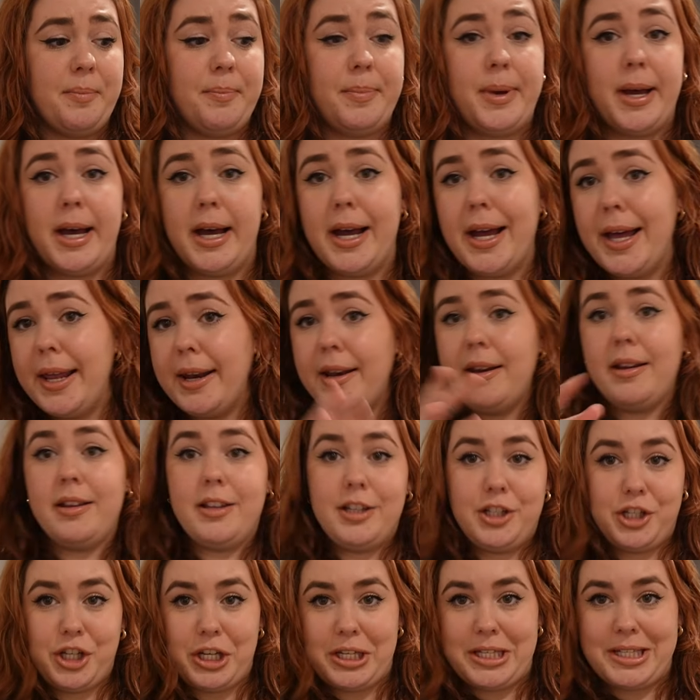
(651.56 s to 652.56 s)
but
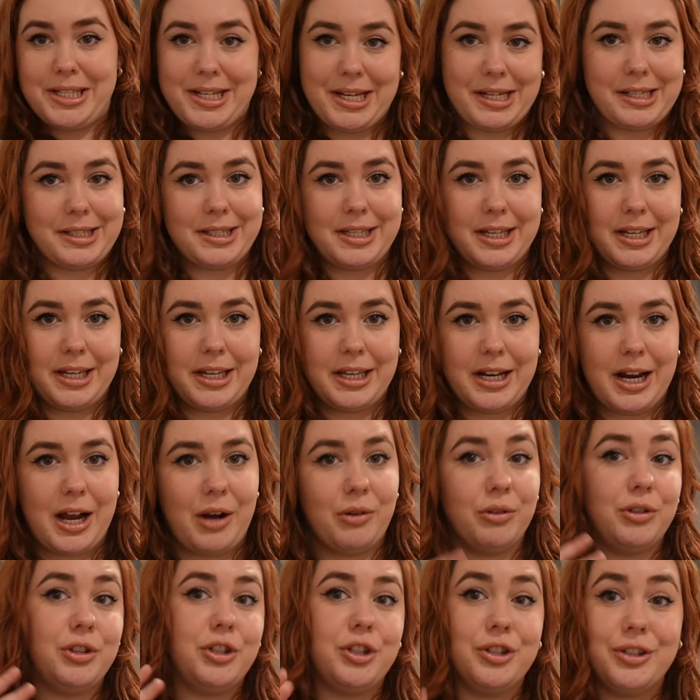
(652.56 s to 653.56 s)
just testing it
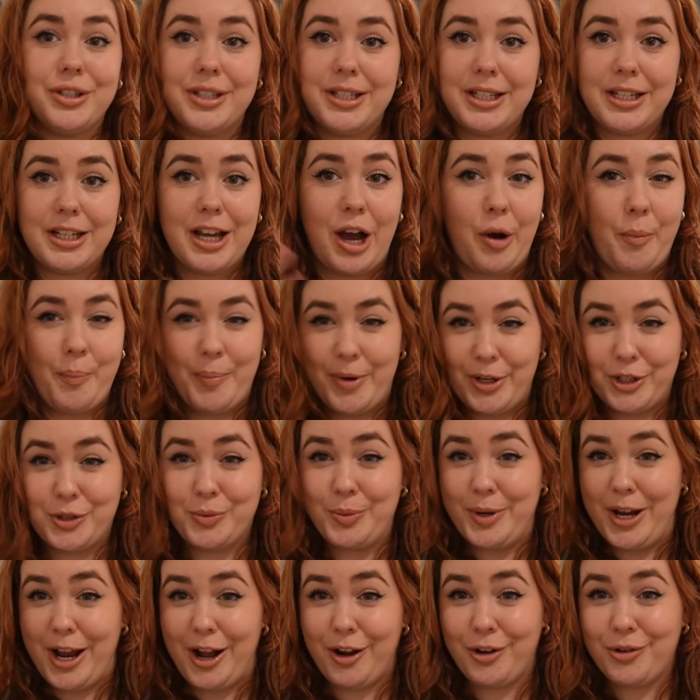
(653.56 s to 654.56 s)
out to see how much
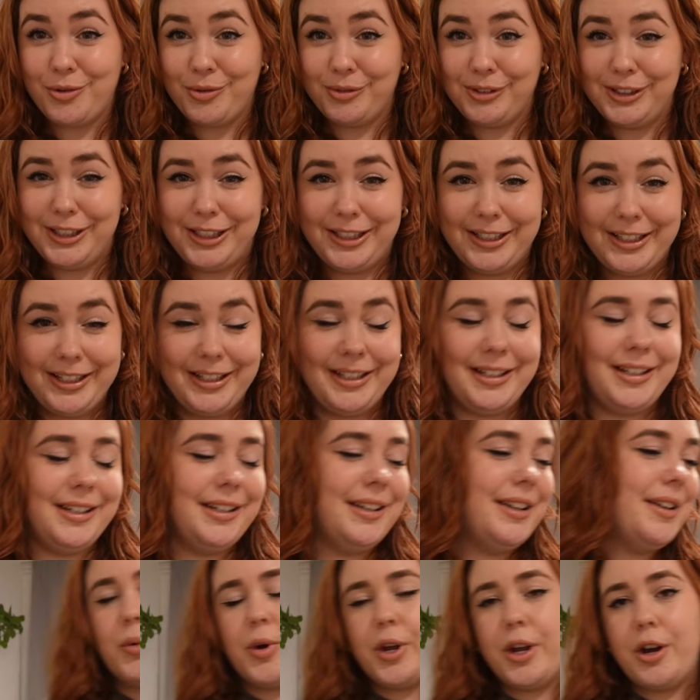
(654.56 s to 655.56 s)
we actually need.
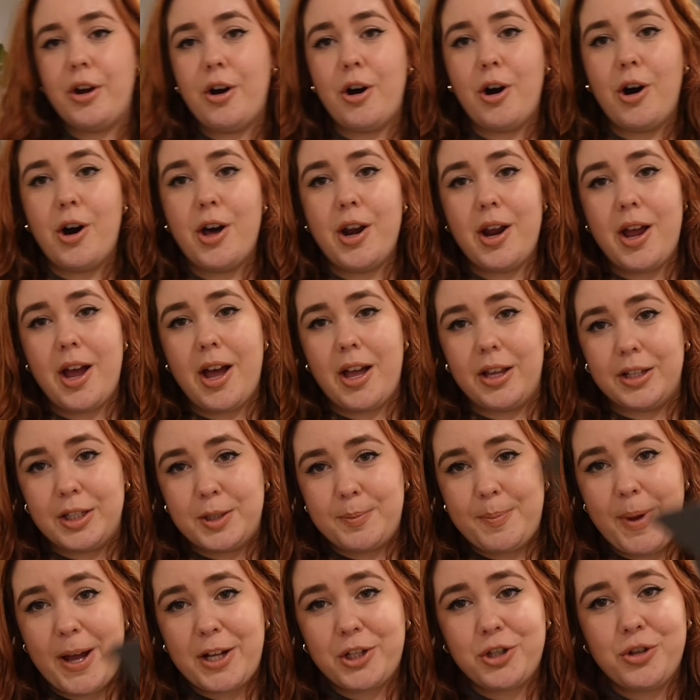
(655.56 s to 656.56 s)
We got a
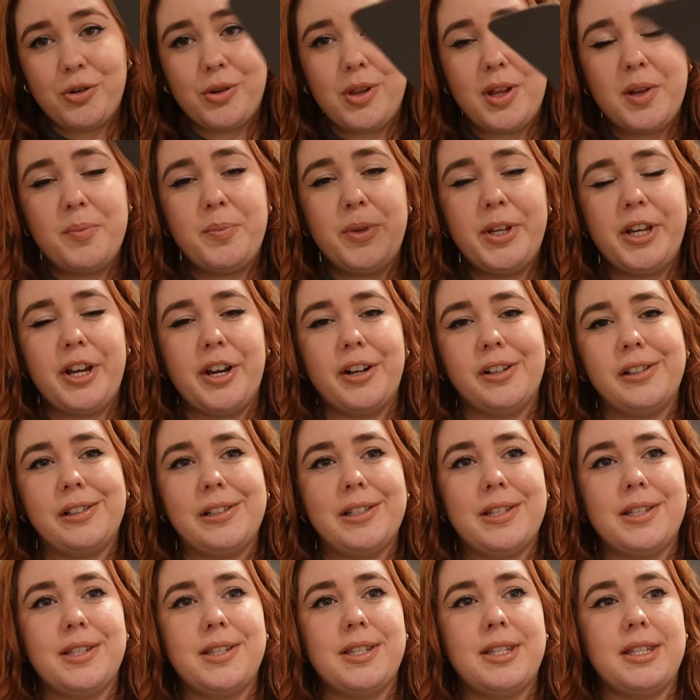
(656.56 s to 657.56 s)
spatula
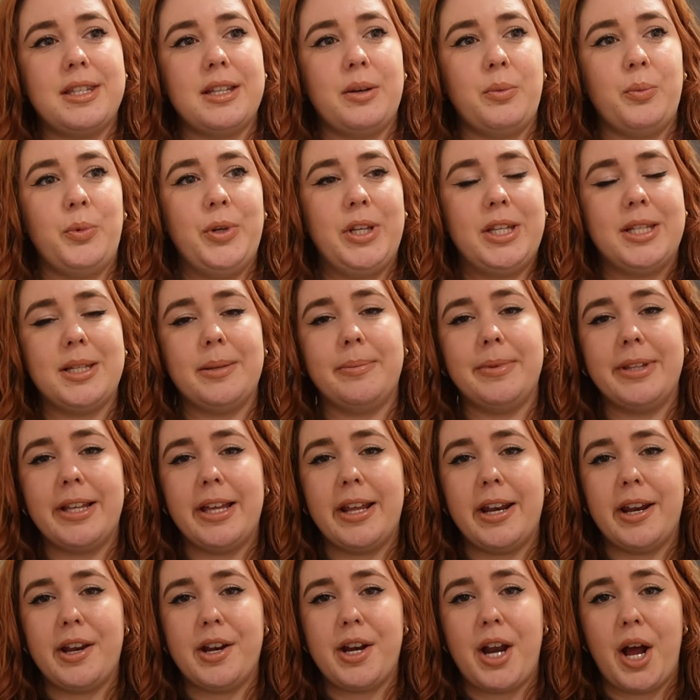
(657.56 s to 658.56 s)
because we
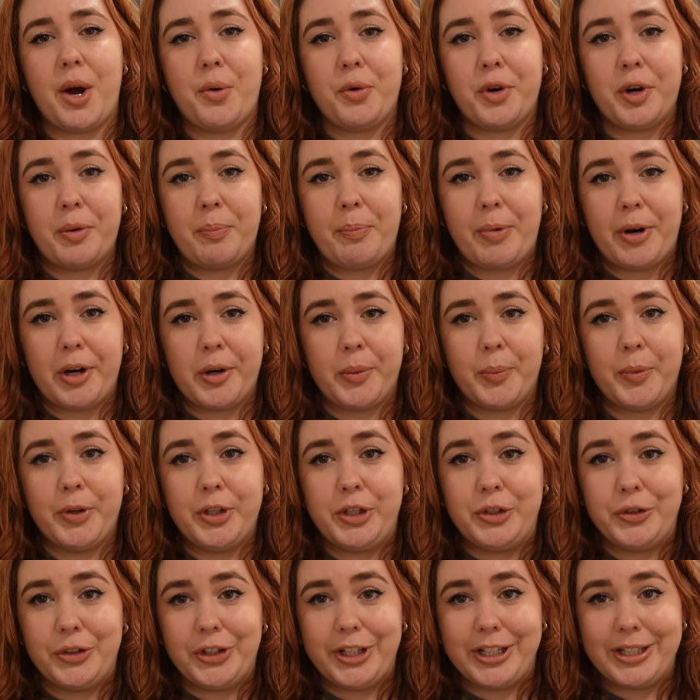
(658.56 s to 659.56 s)
subletted our apartment
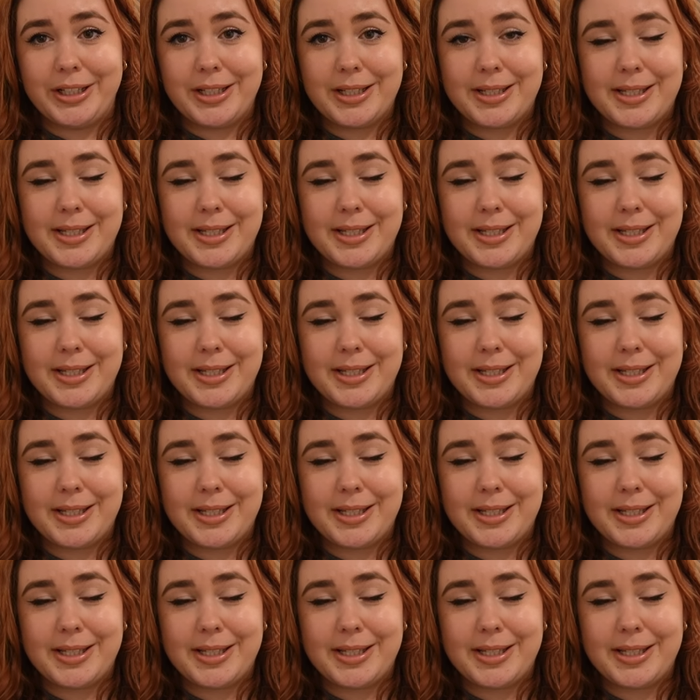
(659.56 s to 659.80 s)
during the